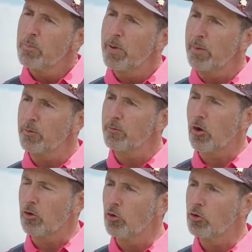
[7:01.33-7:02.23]
people have
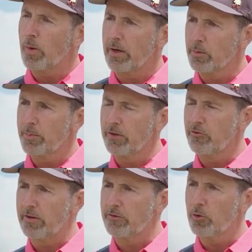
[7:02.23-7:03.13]
got all the way to the
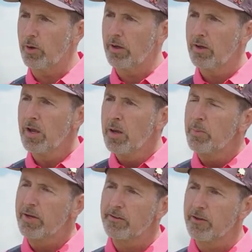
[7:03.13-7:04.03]
PGA Tour
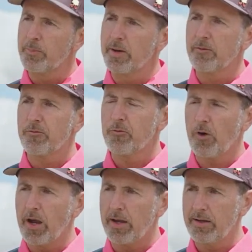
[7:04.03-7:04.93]
because they've been
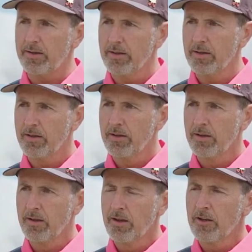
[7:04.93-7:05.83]
afraid
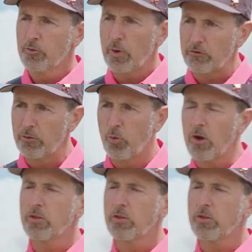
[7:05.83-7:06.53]
to actually rock